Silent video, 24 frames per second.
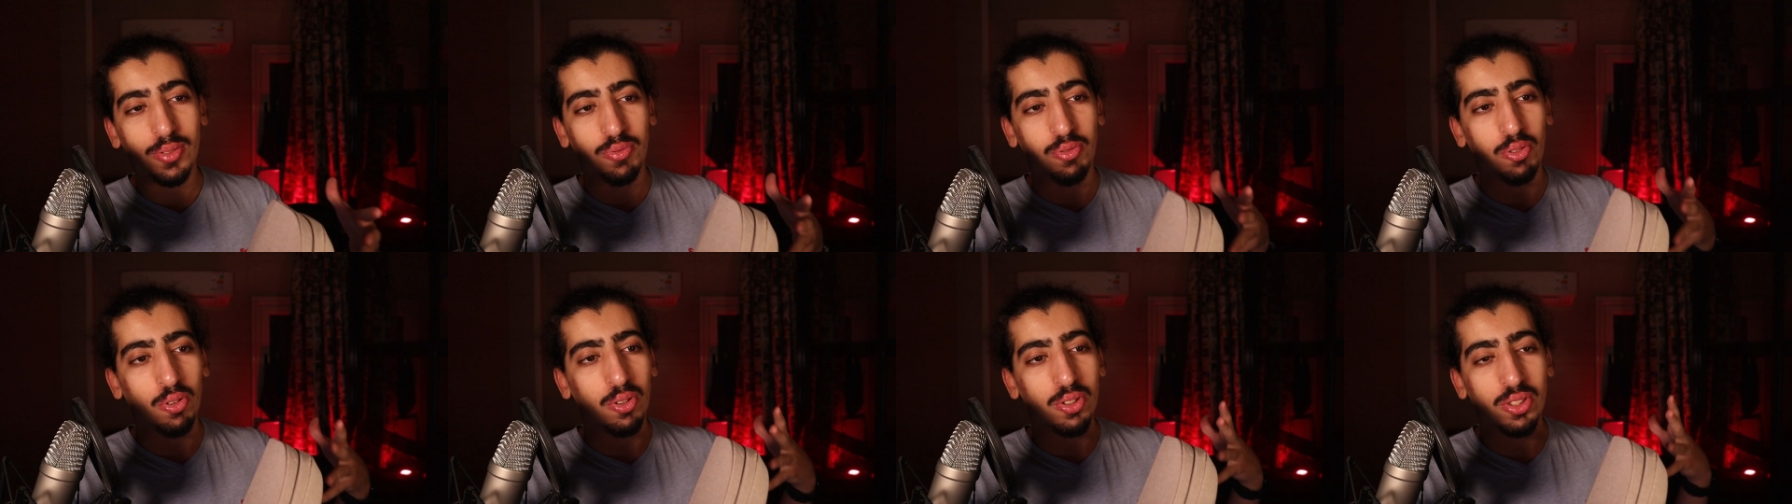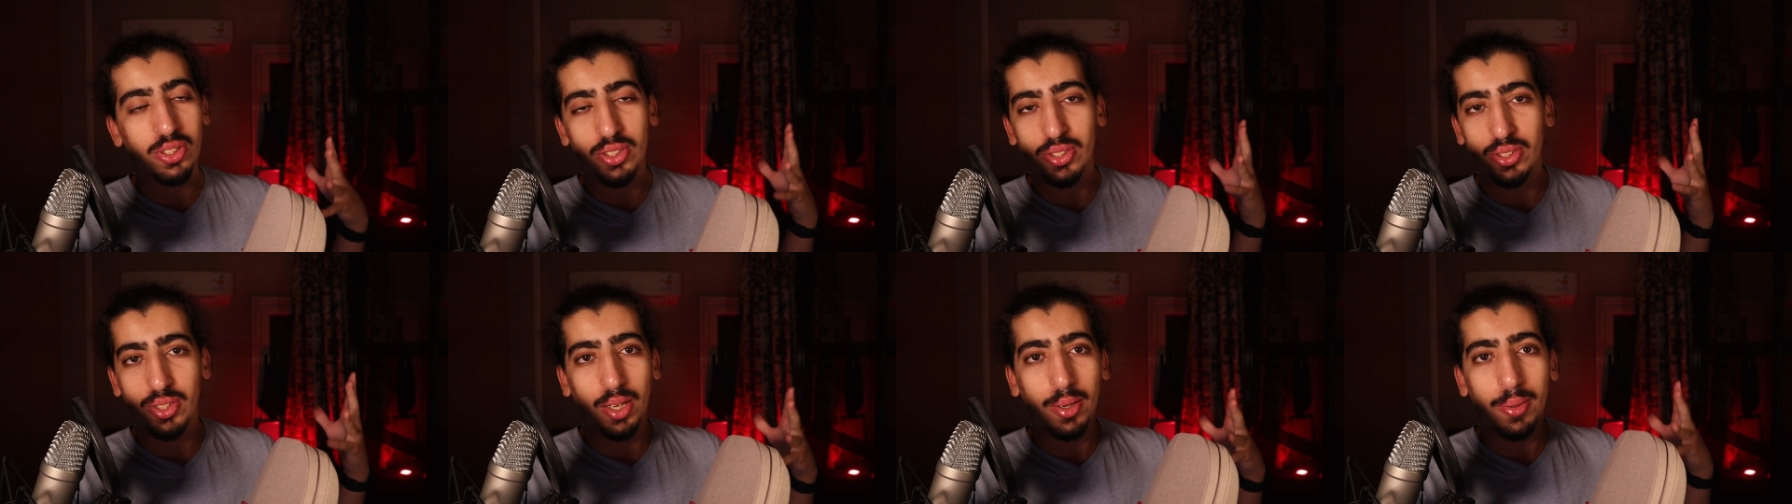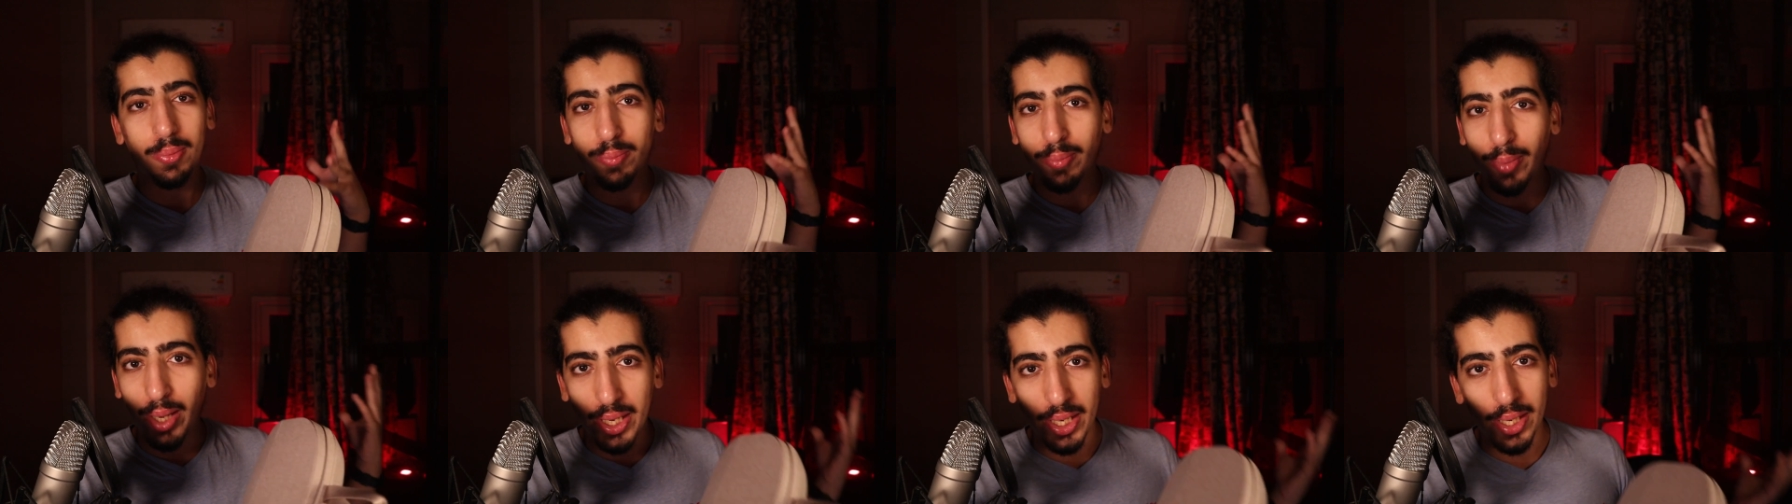for
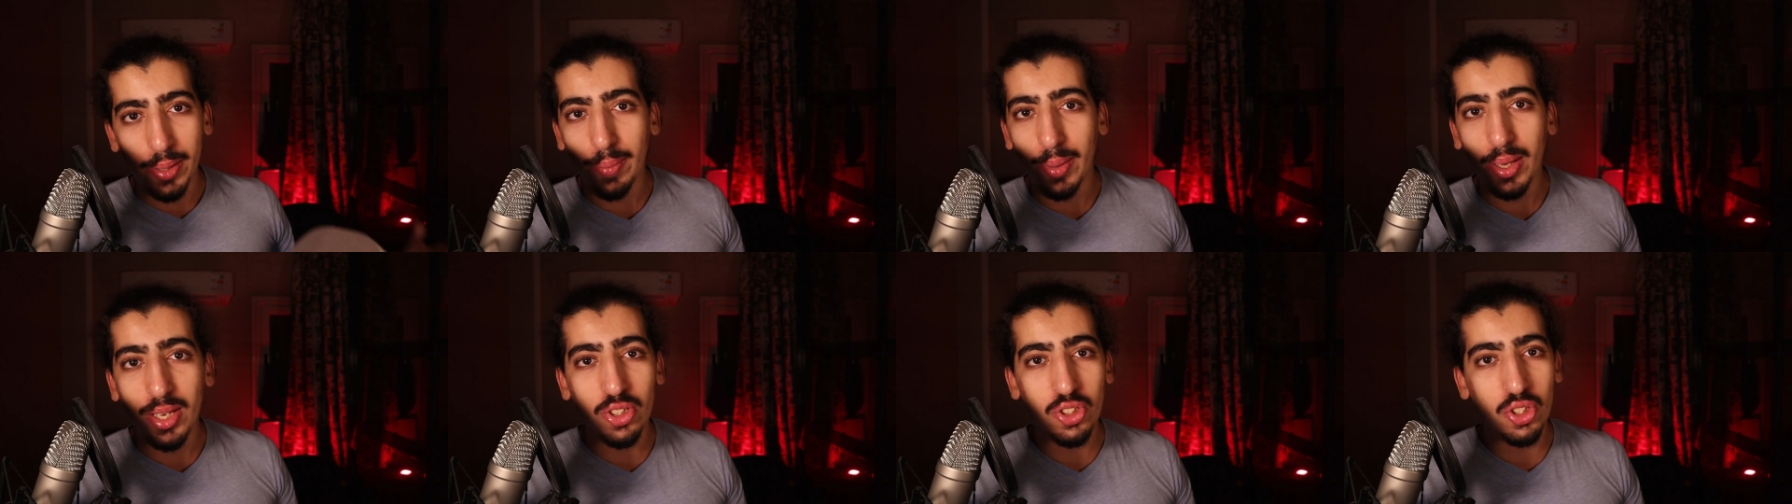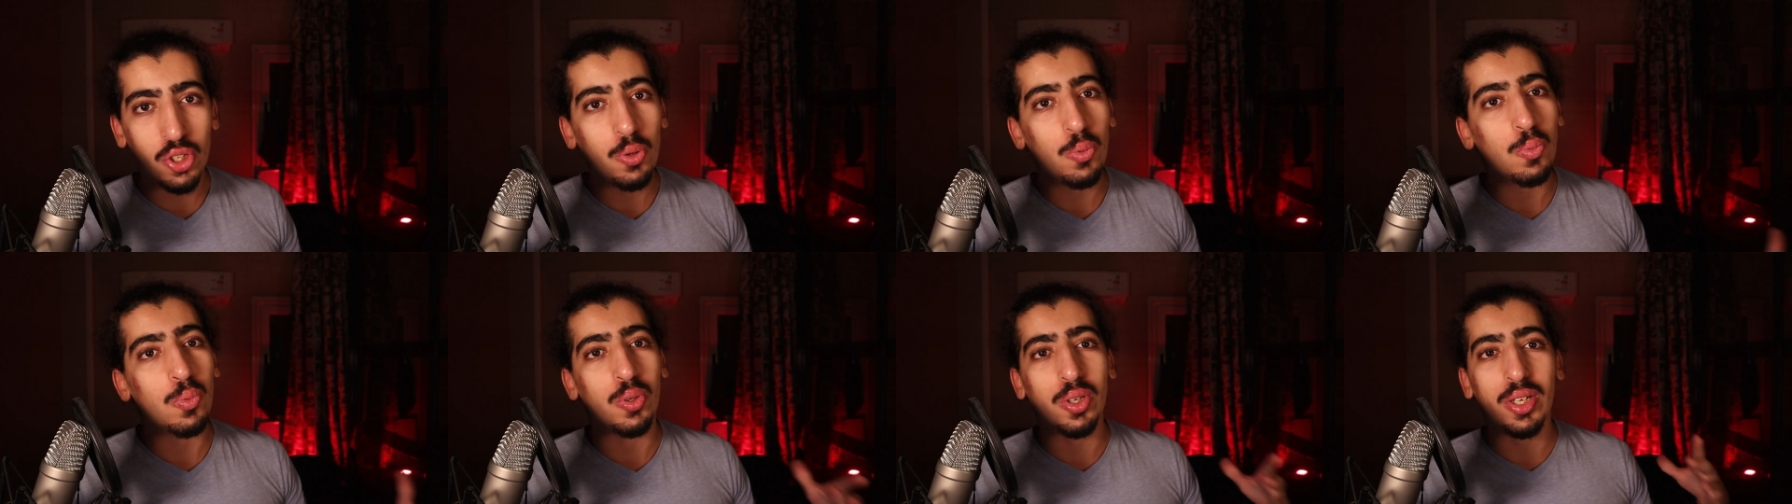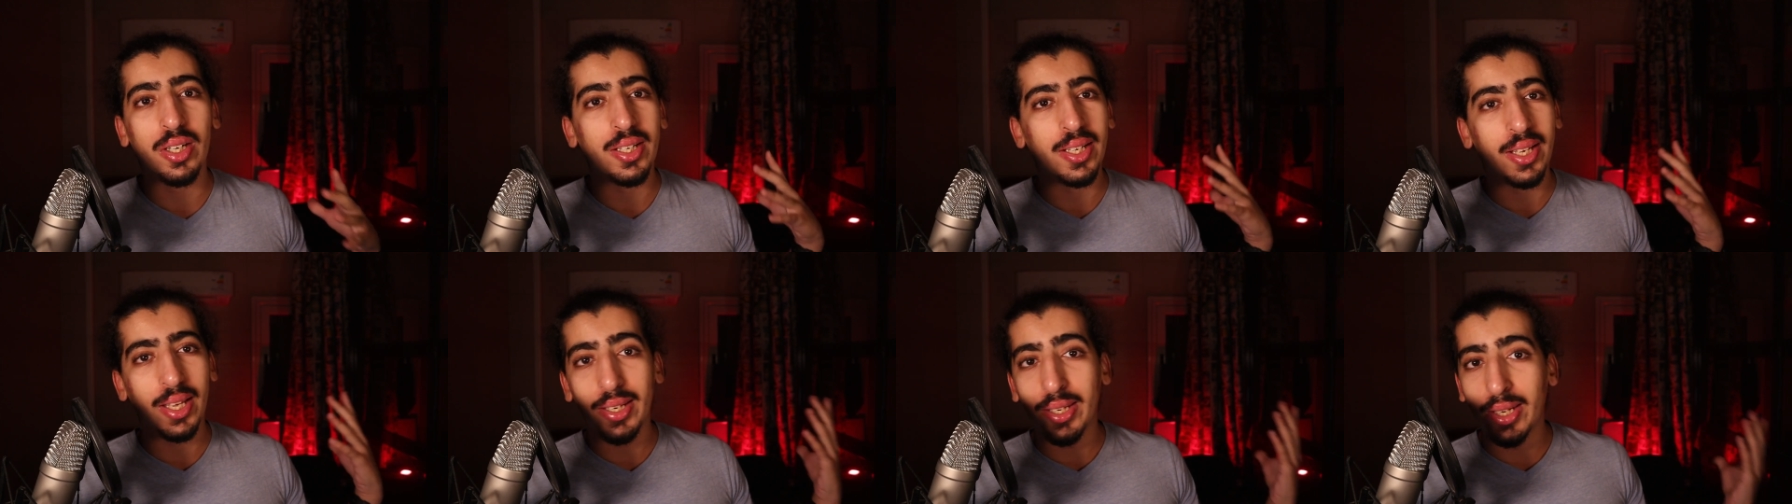some animation
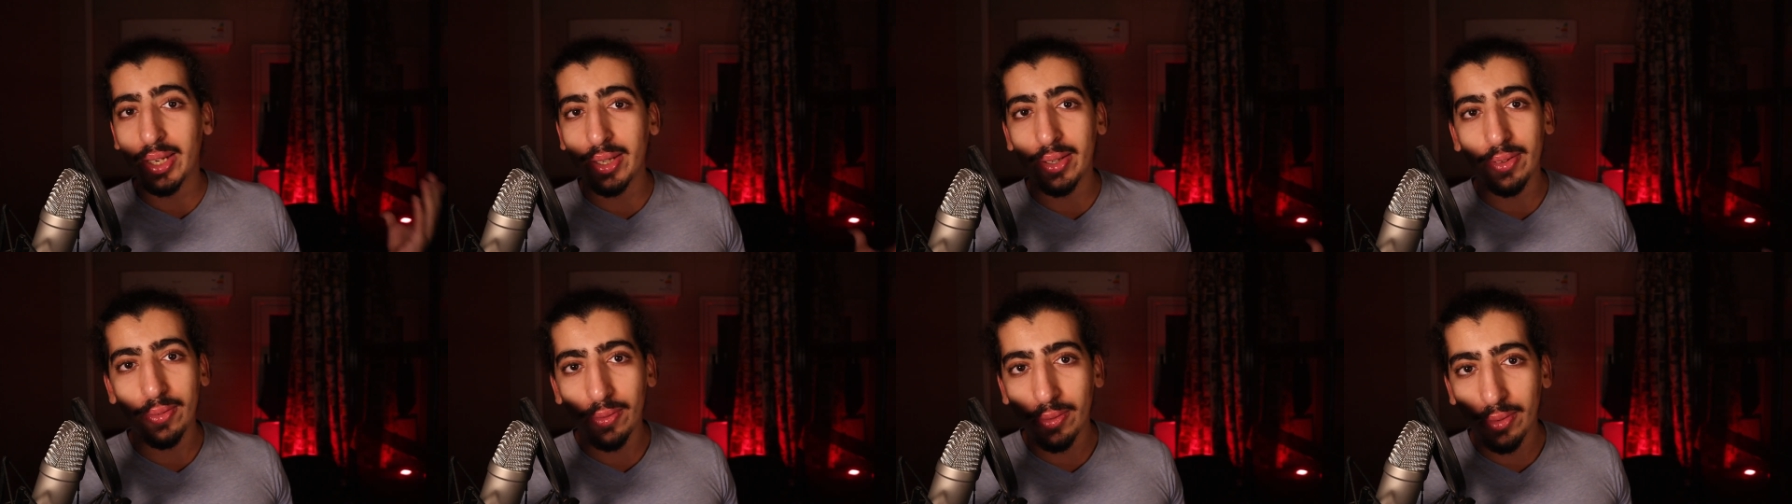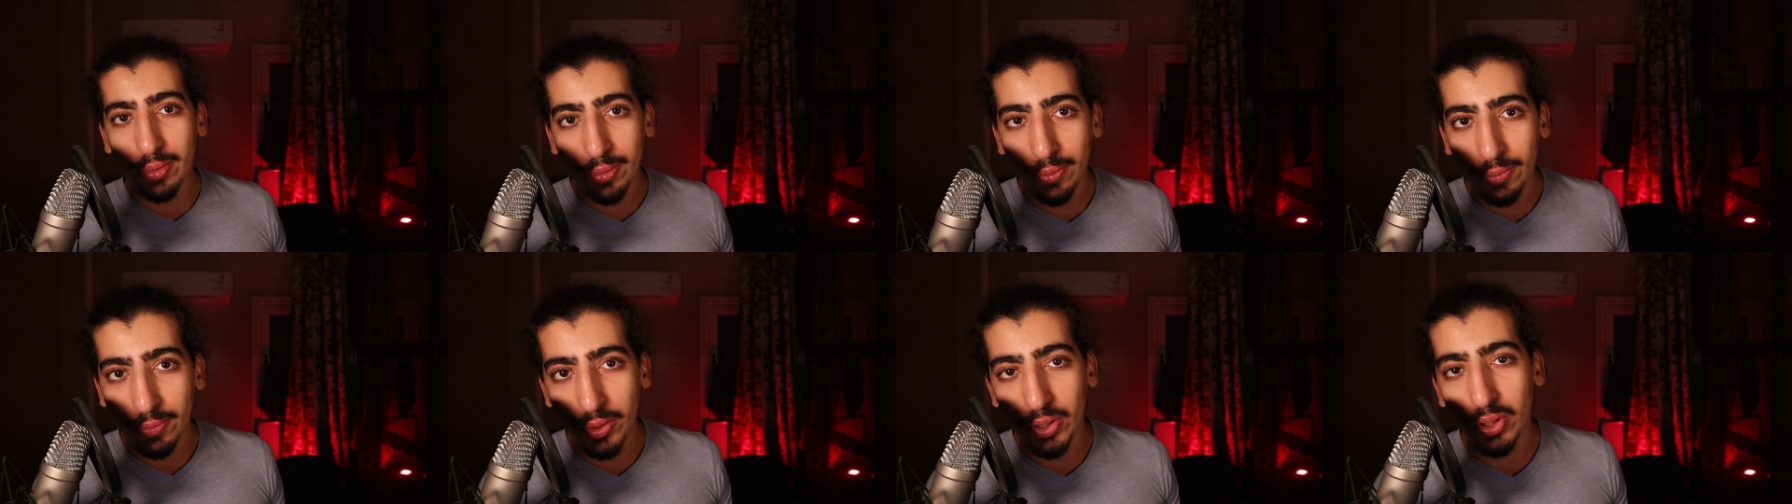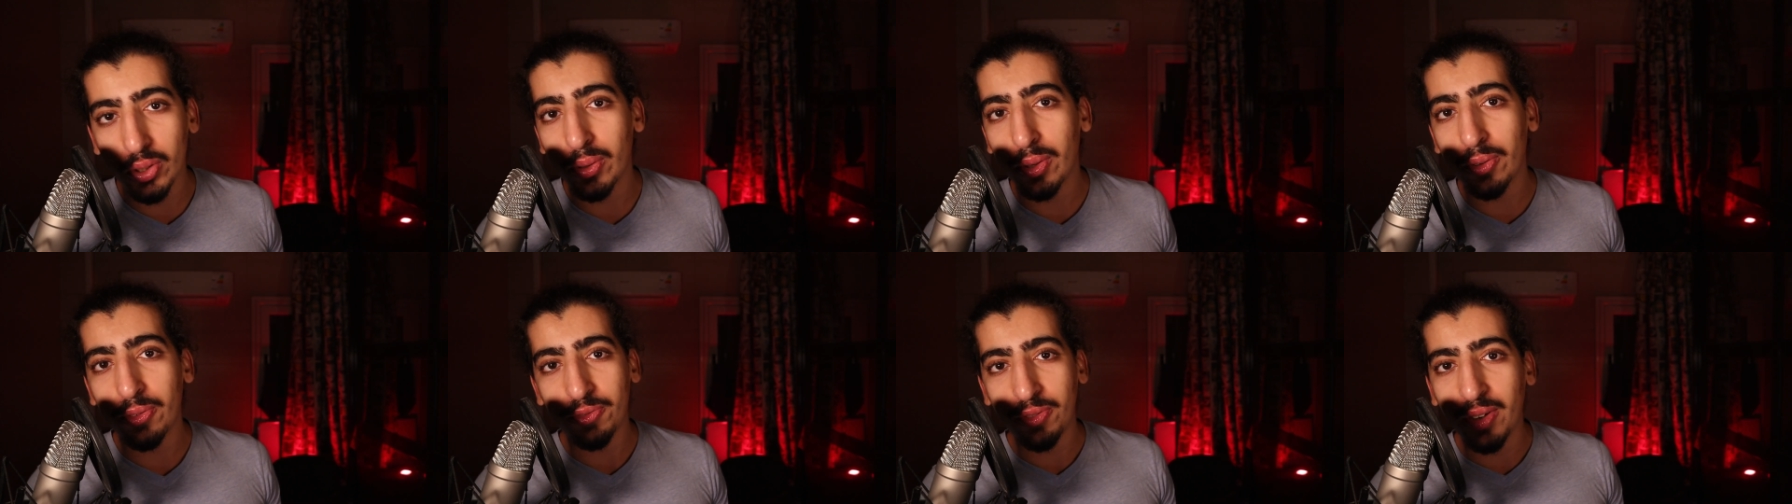work and
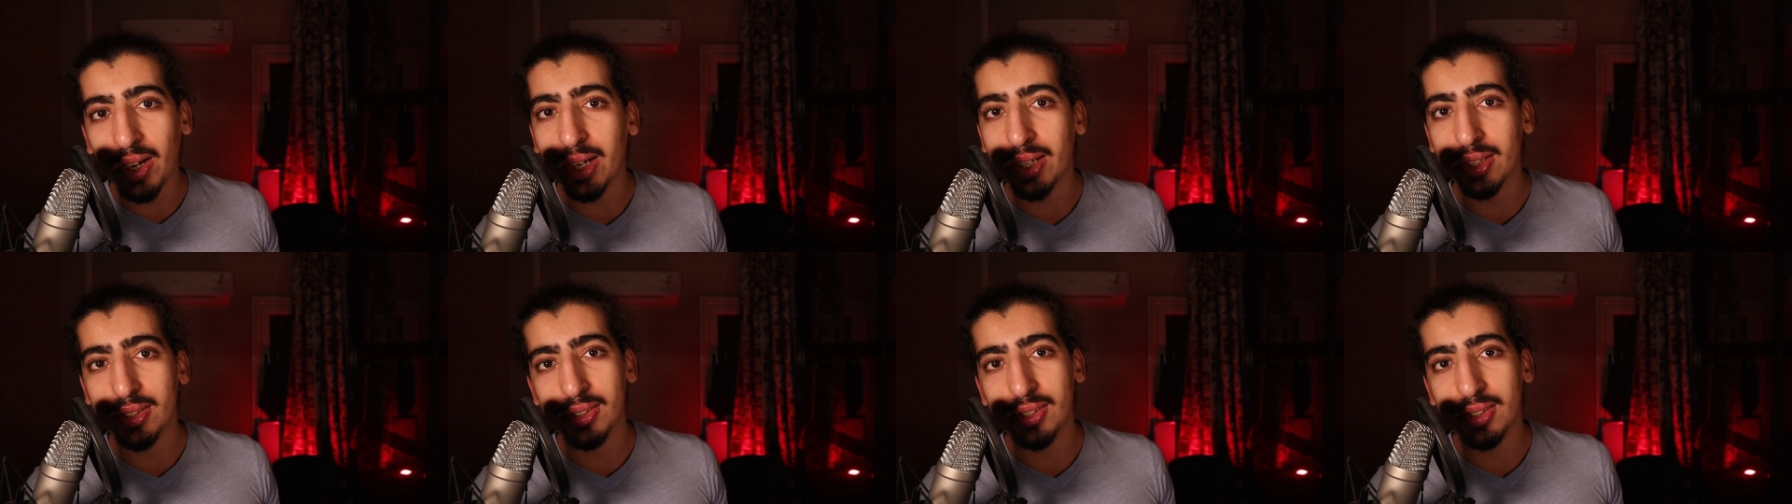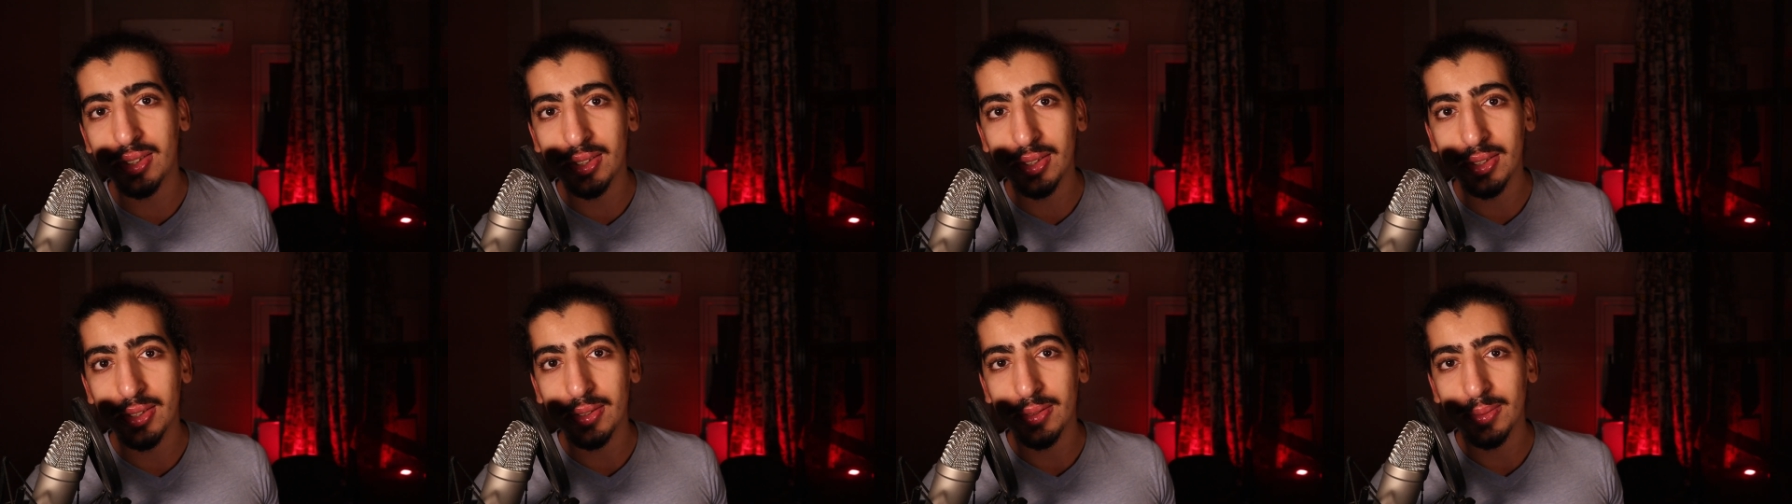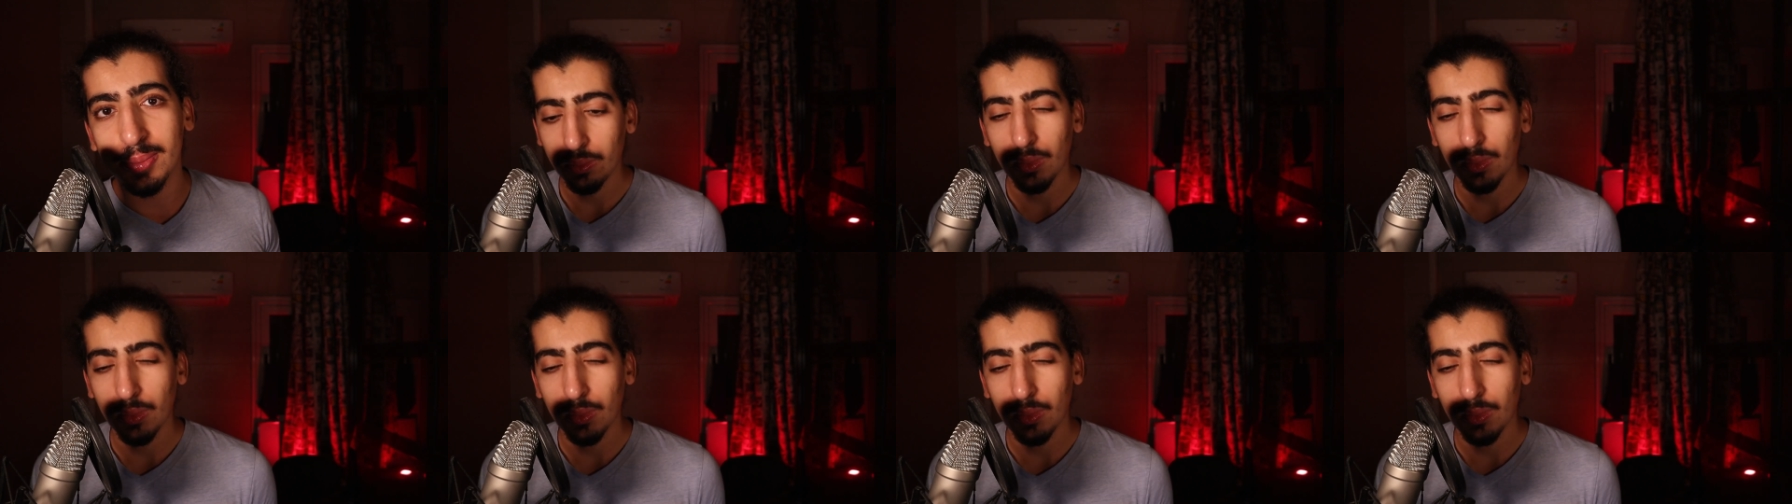video effects.